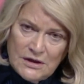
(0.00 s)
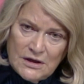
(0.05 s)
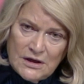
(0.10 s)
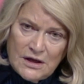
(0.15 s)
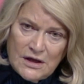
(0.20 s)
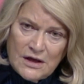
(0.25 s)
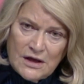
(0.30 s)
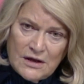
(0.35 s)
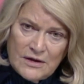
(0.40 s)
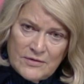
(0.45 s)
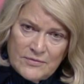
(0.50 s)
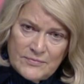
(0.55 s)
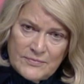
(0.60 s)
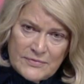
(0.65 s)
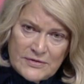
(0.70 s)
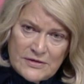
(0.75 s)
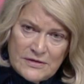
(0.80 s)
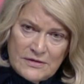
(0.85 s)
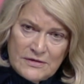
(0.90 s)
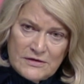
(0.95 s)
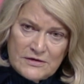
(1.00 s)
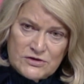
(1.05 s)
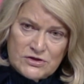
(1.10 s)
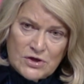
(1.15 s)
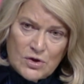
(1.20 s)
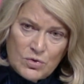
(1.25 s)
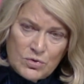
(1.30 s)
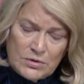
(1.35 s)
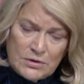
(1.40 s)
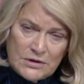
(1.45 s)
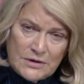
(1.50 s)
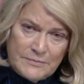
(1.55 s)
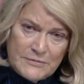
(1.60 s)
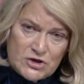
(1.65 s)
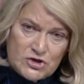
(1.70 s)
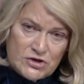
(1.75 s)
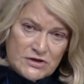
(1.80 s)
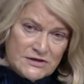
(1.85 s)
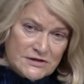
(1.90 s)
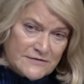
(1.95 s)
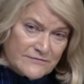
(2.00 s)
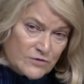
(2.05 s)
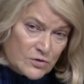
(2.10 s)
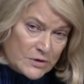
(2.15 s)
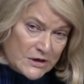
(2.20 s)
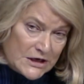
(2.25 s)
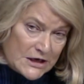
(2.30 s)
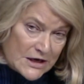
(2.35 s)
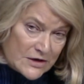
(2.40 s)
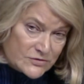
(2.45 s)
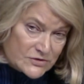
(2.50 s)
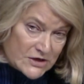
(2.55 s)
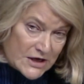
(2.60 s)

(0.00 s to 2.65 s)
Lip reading: the total emissions of greenhouse